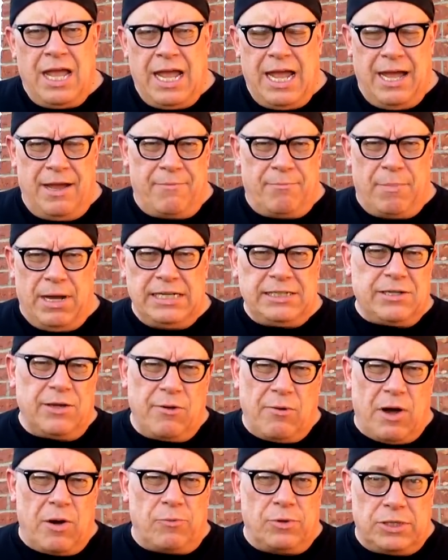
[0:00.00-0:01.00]
And basically,
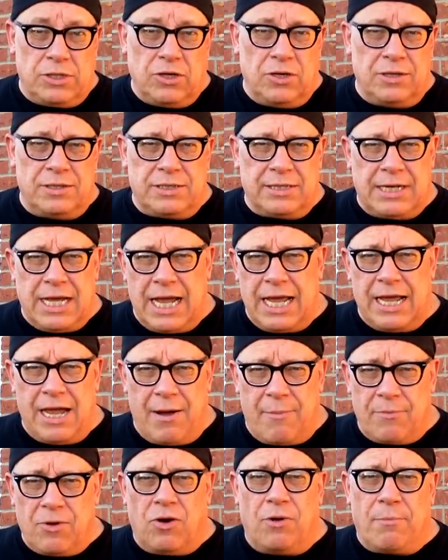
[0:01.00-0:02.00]
what we're doing today,
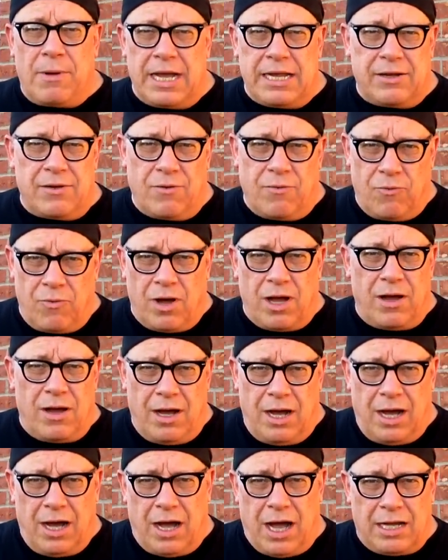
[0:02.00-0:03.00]
I'm gonna make
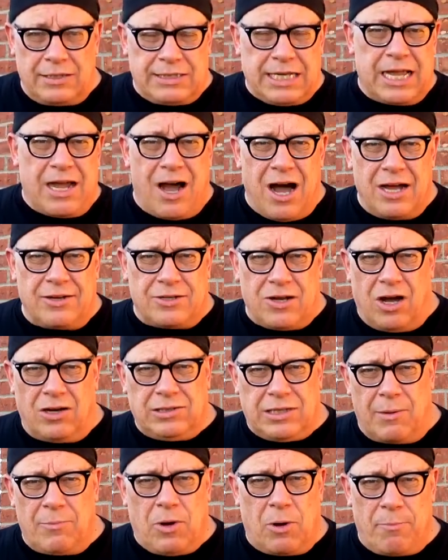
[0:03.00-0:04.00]
uh, I'd say hot
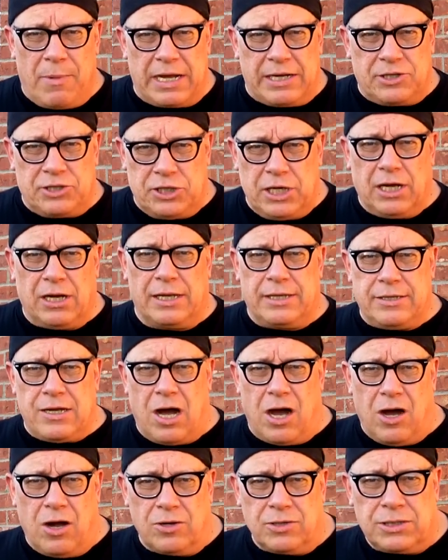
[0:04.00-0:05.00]
dogs. I'm gonna make chili
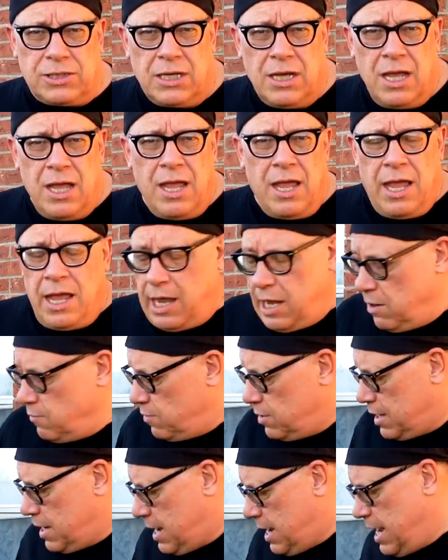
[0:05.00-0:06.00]
dogs, and
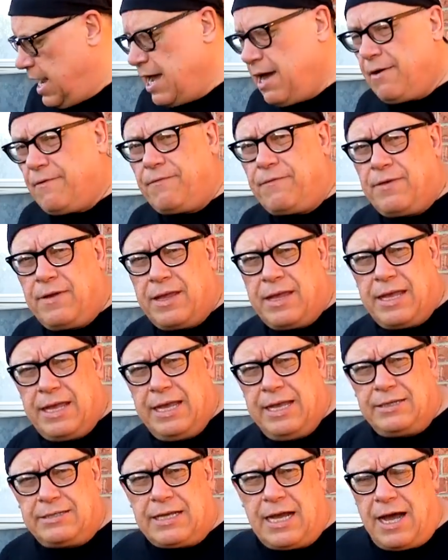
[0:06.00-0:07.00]
what I have
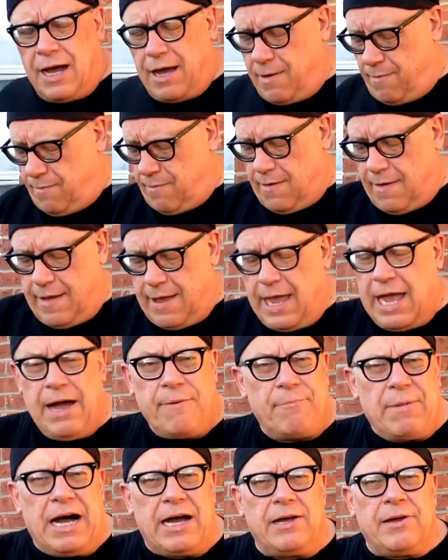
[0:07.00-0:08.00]
is I
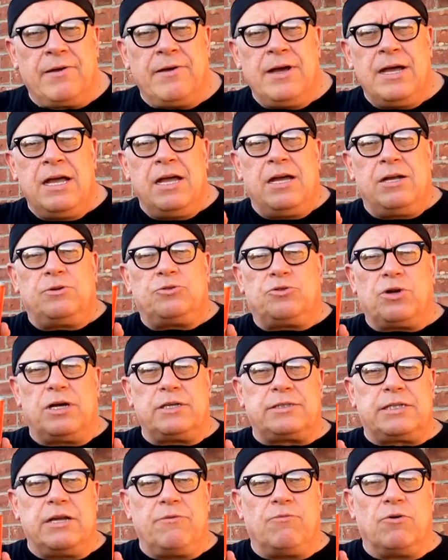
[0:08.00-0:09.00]
have my
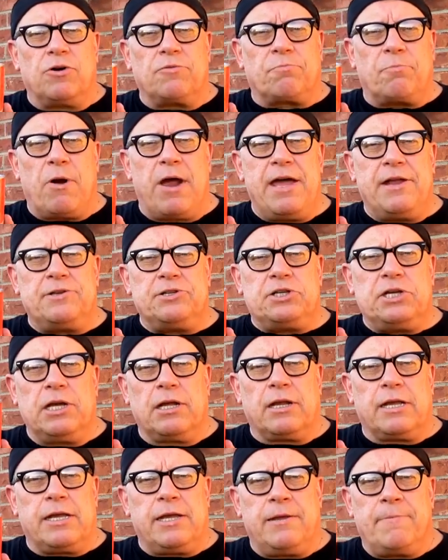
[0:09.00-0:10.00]
trusty Wolf brand
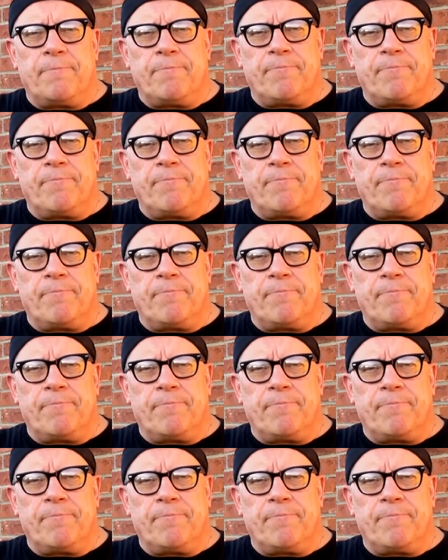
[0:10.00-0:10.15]
chili.